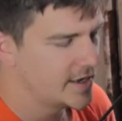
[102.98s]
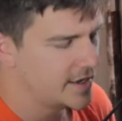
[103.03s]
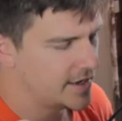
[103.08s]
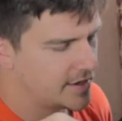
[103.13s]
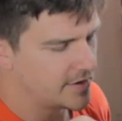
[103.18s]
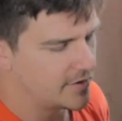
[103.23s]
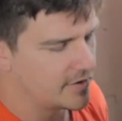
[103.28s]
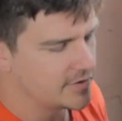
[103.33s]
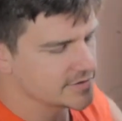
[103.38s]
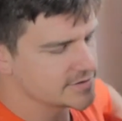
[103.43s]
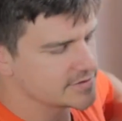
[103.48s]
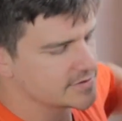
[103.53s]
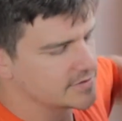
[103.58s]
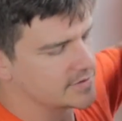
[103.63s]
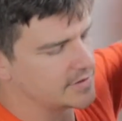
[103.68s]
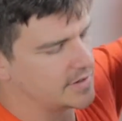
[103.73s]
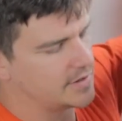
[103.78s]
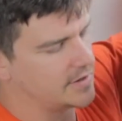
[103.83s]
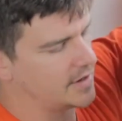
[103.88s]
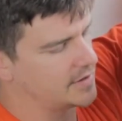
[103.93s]
And also,
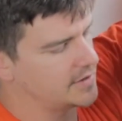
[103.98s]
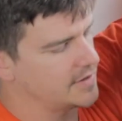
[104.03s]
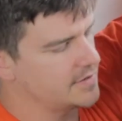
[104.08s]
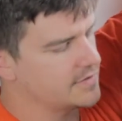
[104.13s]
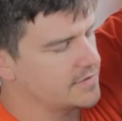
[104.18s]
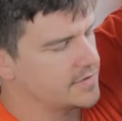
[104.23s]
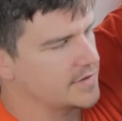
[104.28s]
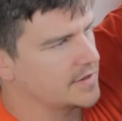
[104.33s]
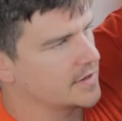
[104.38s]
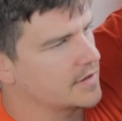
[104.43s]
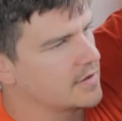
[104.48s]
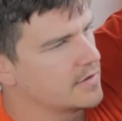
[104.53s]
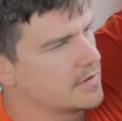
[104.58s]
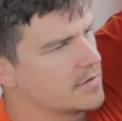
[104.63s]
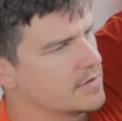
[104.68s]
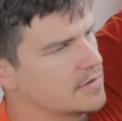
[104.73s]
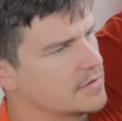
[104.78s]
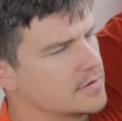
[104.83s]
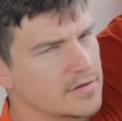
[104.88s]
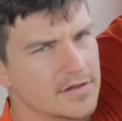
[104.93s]
another thing,
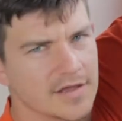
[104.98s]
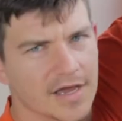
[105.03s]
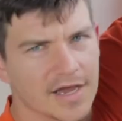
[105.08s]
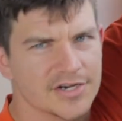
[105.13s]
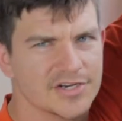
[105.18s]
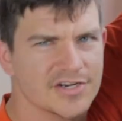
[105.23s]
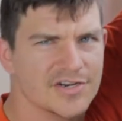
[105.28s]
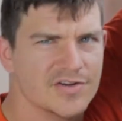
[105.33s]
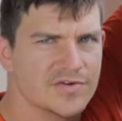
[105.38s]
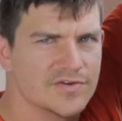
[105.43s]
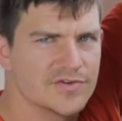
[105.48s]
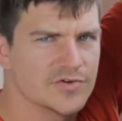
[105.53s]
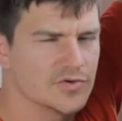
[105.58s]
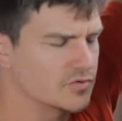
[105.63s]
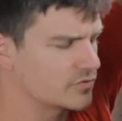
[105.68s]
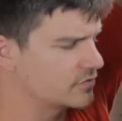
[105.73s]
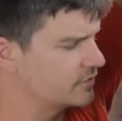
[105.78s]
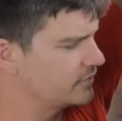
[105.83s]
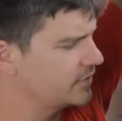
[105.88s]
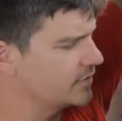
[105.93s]
I should do a
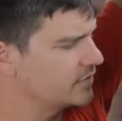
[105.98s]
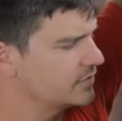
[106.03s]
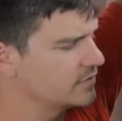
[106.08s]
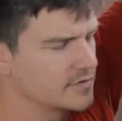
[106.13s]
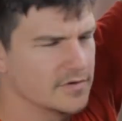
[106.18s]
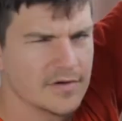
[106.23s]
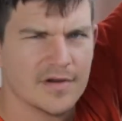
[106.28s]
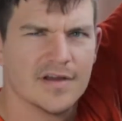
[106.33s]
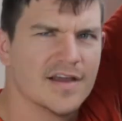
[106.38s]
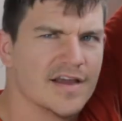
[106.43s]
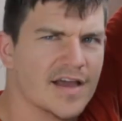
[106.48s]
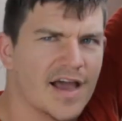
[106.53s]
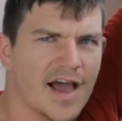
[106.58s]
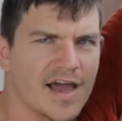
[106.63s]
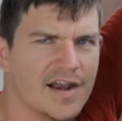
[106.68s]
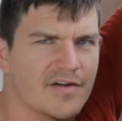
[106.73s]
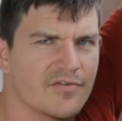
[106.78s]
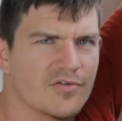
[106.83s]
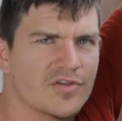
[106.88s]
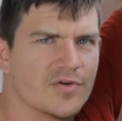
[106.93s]
tool review.
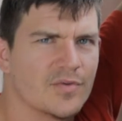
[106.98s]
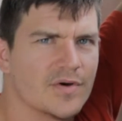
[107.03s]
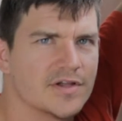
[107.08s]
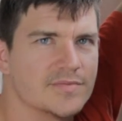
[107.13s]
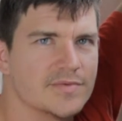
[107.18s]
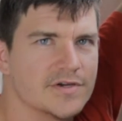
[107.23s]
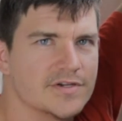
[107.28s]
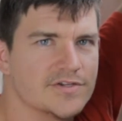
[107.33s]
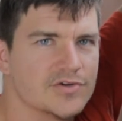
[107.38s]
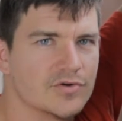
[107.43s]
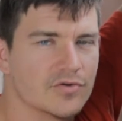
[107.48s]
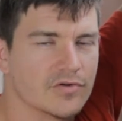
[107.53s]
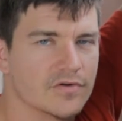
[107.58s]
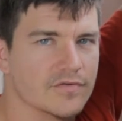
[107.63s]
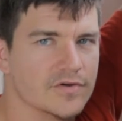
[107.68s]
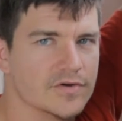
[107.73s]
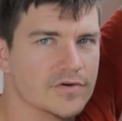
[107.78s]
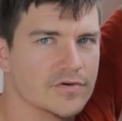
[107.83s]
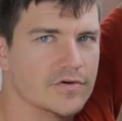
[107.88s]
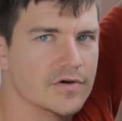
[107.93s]
I never really wanted to be a tool
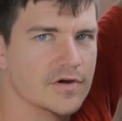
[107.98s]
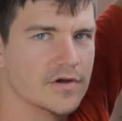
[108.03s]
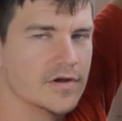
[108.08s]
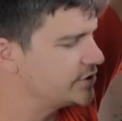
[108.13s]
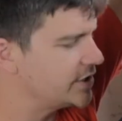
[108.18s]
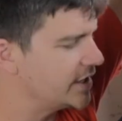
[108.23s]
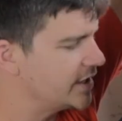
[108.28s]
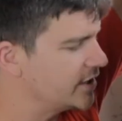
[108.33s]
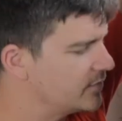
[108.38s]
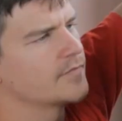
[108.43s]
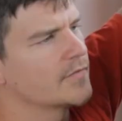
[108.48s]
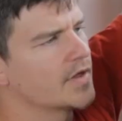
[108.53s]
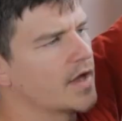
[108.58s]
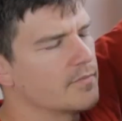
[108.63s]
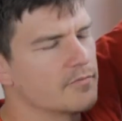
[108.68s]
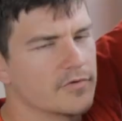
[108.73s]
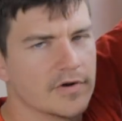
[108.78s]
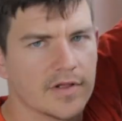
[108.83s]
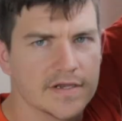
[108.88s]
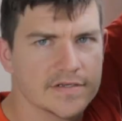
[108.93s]
review channel.
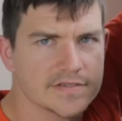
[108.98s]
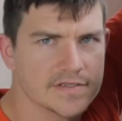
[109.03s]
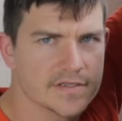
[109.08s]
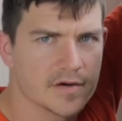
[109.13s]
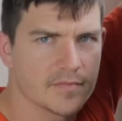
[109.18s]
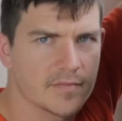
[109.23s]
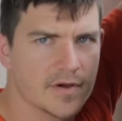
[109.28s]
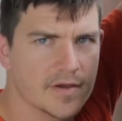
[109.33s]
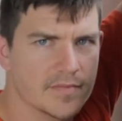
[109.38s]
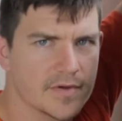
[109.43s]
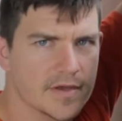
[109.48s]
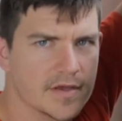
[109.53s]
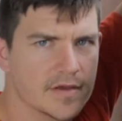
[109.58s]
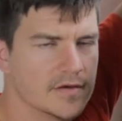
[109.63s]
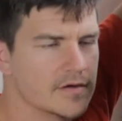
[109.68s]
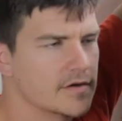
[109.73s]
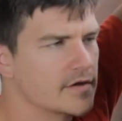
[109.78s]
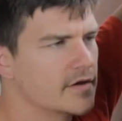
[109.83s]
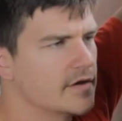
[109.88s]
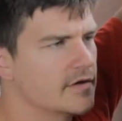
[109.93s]
I'm realizing there might be
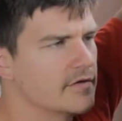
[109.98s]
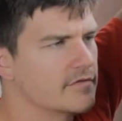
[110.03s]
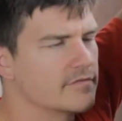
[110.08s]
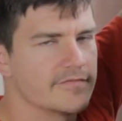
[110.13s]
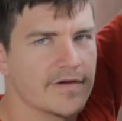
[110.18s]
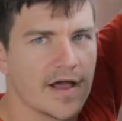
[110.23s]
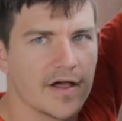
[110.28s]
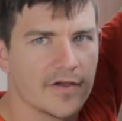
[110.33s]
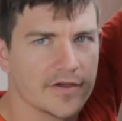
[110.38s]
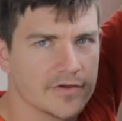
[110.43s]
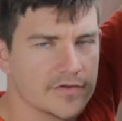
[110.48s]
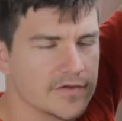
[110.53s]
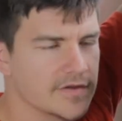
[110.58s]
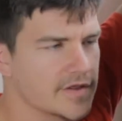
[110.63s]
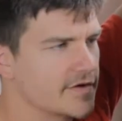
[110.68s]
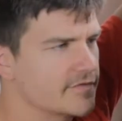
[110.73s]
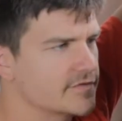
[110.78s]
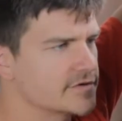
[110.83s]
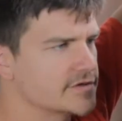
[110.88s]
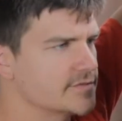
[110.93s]
value to
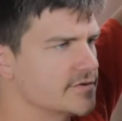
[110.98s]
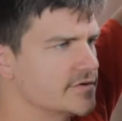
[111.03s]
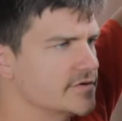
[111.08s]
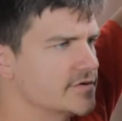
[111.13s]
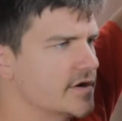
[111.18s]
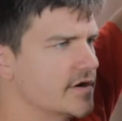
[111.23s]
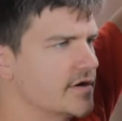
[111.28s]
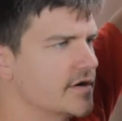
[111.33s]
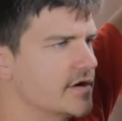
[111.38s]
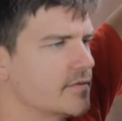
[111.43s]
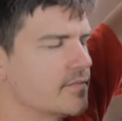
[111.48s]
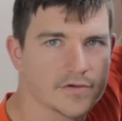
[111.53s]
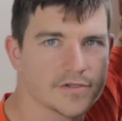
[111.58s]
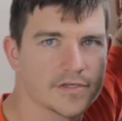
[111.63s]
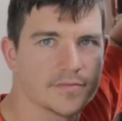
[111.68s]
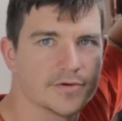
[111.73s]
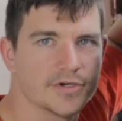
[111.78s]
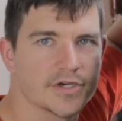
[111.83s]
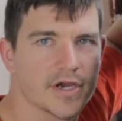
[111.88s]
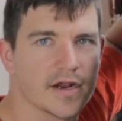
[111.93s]
that for some of you out here.
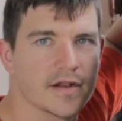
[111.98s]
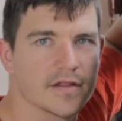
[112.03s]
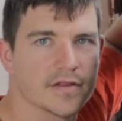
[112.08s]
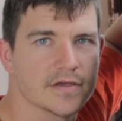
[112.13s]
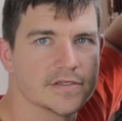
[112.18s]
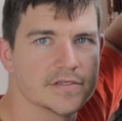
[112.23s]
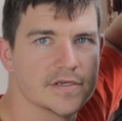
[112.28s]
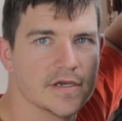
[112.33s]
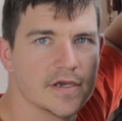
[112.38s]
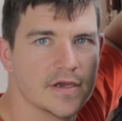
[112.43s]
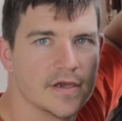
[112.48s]
Shot of this.